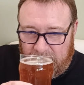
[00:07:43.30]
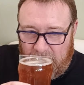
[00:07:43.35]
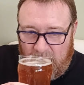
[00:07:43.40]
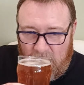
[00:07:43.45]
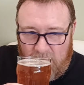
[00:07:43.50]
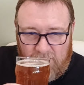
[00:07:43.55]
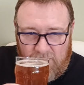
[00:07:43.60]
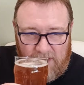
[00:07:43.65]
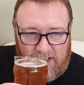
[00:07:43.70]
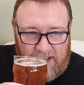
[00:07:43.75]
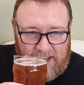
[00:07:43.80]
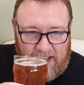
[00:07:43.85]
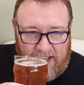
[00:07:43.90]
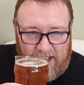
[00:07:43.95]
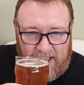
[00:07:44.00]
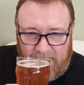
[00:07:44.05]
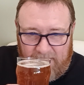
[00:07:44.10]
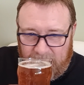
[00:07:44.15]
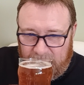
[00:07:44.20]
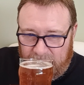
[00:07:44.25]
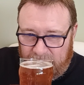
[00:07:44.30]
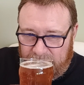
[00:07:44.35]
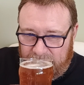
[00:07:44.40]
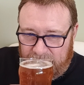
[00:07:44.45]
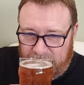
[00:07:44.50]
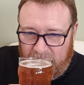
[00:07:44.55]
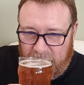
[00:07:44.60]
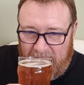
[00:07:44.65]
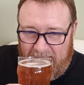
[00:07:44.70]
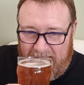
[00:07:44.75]
Not really getting
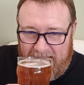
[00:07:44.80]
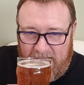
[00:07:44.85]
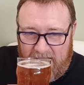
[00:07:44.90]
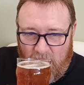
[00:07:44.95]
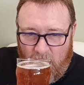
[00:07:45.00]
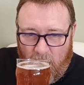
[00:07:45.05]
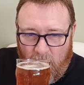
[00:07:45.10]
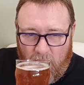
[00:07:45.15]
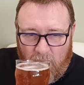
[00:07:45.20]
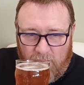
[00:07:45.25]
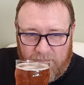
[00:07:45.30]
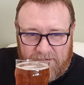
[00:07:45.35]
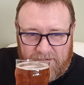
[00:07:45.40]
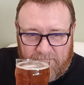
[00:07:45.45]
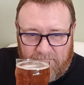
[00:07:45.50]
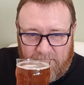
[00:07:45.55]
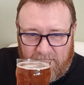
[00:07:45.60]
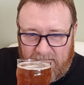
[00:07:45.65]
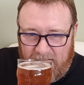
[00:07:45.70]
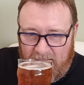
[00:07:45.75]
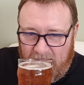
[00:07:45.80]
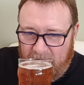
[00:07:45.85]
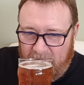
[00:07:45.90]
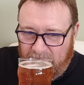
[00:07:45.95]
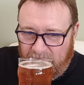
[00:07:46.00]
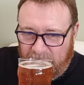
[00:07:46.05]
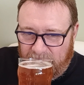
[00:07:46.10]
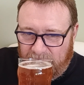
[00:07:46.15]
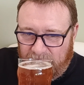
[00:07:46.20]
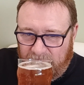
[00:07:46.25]
any hops, but yeah,
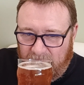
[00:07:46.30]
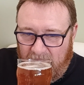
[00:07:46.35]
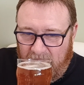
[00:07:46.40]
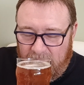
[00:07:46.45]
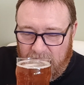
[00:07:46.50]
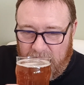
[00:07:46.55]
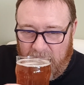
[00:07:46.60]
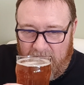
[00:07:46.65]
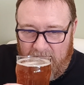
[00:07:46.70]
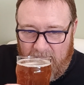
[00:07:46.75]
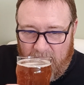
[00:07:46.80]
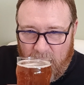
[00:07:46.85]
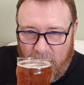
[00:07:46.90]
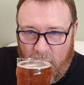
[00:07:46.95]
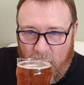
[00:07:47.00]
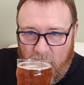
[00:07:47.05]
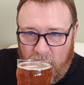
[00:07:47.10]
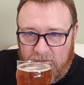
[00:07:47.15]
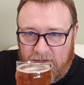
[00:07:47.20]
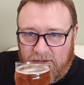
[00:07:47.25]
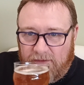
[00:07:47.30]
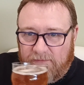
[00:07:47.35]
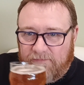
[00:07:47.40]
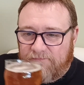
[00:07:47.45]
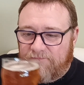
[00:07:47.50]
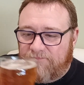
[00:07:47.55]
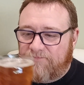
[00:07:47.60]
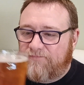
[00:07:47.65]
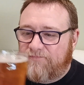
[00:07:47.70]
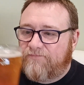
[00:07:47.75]
getting plenty of malt.
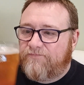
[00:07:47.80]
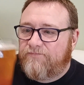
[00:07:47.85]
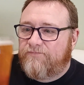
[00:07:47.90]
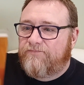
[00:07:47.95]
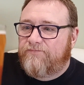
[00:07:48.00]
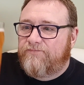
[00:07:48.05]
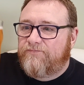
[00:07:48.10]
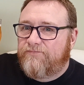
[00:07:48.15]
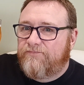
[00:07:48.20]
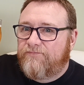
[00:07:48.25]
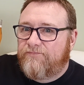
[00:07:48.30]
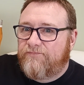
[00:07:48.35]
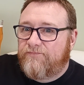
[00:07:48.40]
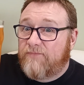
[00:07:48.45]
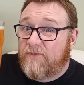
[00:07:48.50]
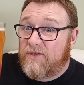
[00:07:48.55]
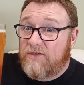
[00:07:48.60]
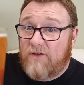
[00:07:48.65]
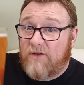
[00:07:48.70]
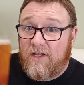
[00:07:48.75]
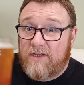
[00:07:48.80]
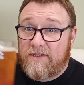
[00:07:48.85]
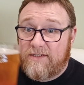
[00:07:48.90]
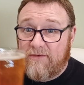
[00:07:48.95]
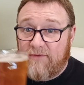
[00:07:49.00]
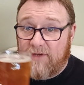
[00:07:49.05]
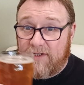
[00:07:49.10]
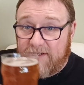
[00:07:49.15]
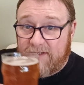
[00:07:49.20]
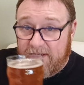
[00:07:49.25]
So let's
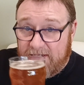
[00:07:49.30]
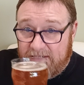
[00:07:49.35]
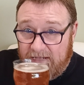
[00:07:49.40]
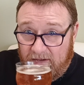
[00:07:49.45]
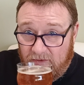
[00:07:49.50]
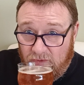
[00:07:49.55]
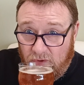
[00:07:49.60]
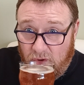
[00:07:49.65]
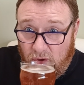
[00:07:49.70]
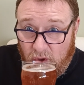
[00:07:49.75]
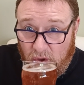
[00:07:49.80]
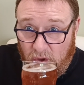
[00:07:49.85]
see what it tastes like.